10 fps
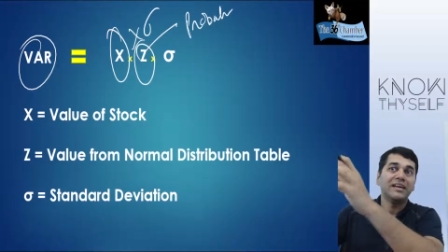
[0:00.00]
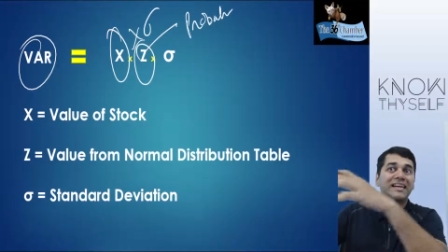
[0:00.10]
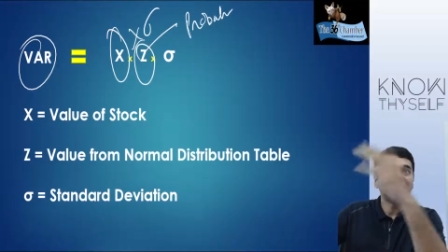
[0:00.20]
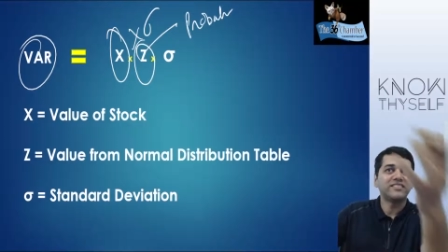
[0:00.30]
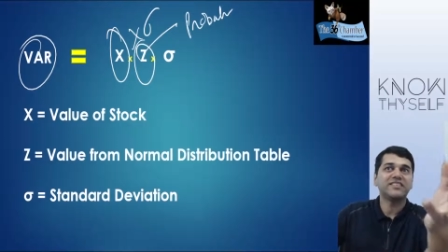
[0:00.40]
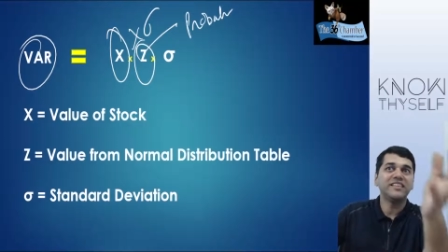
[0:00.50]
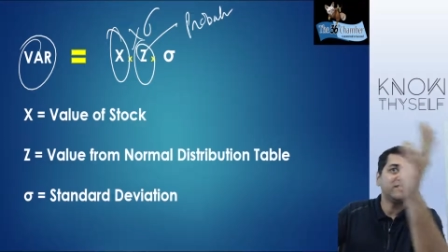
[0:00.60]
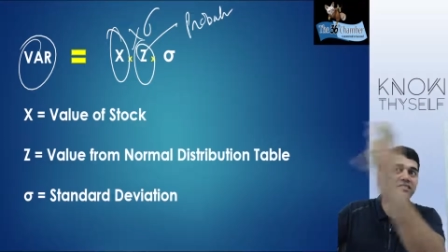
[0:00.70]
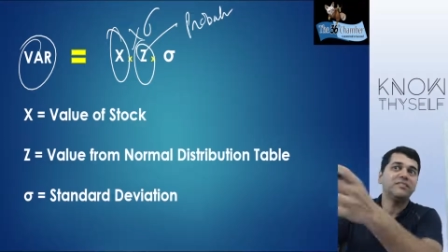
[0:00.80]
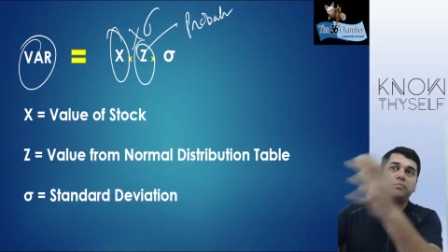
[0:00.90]
Risk
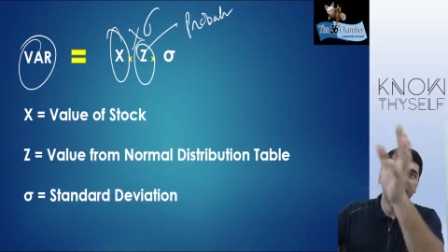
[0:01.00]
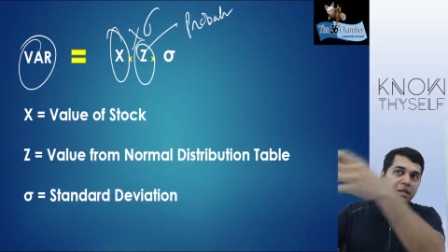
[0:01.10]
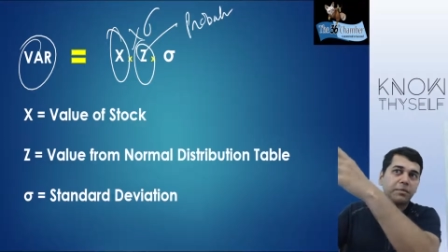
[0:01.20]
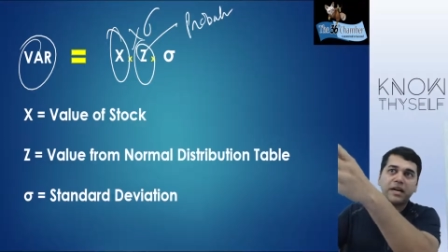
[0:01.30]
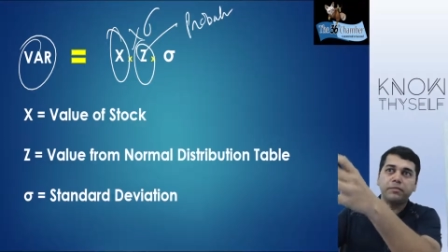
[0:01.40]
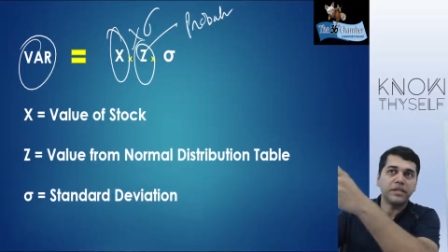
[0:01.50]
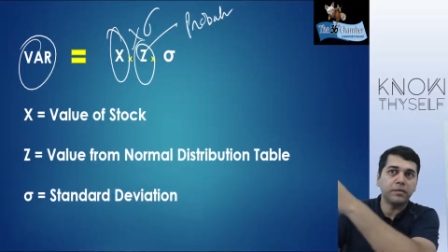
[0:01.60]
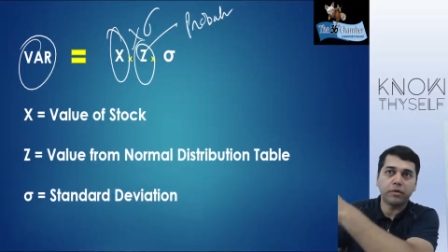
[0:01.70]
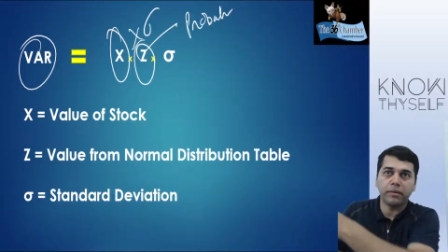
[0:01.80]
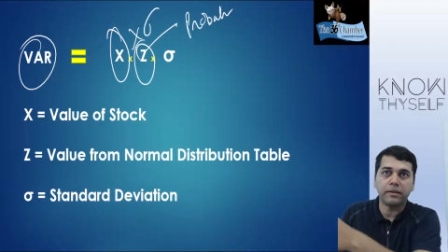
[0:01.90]
is multiplied by the
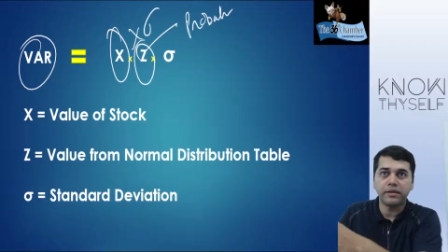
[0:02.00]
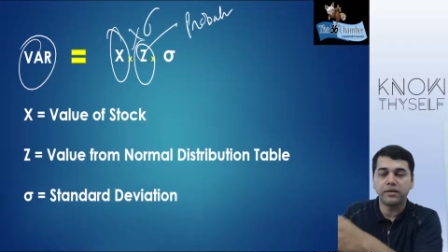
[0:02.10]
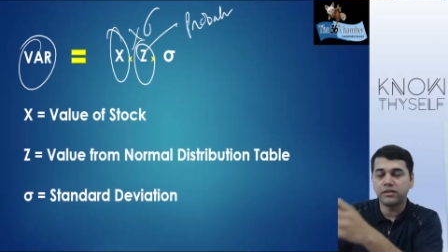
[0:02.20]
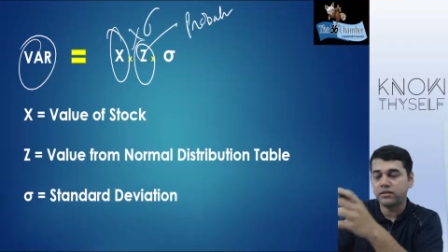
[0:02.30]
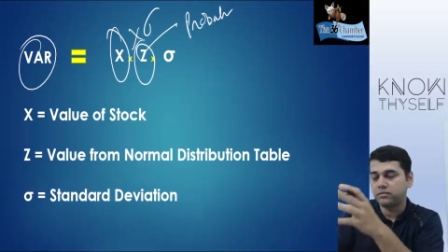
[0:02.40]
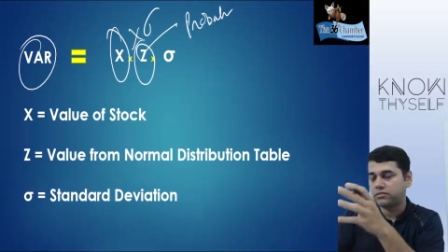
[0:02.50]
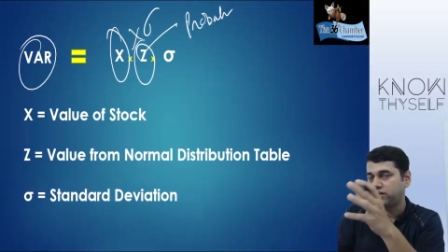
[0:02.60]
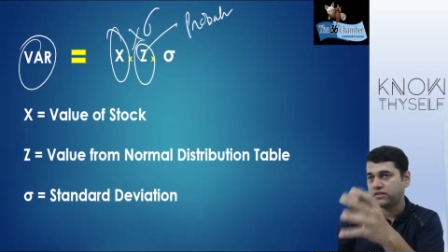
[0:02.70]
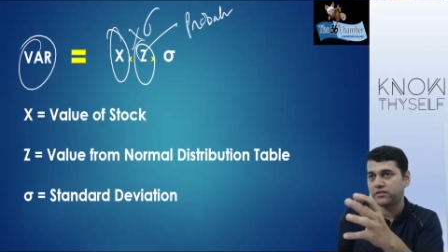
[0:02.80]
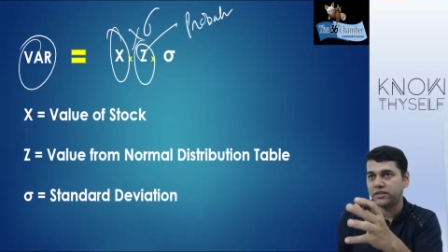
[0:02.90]
uh, um,
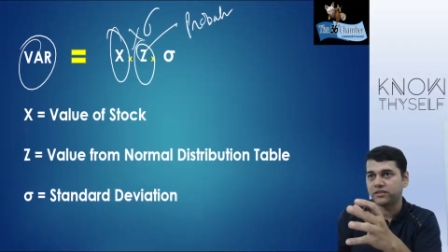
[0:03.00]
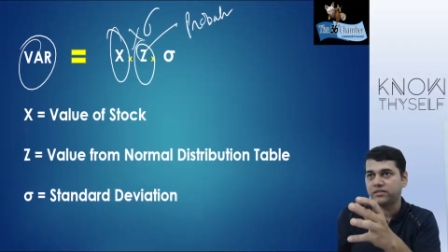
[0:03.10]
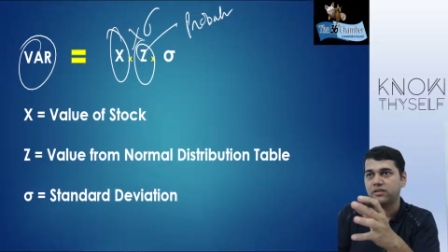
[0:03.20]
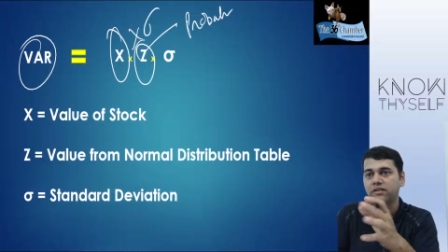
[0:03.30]
risk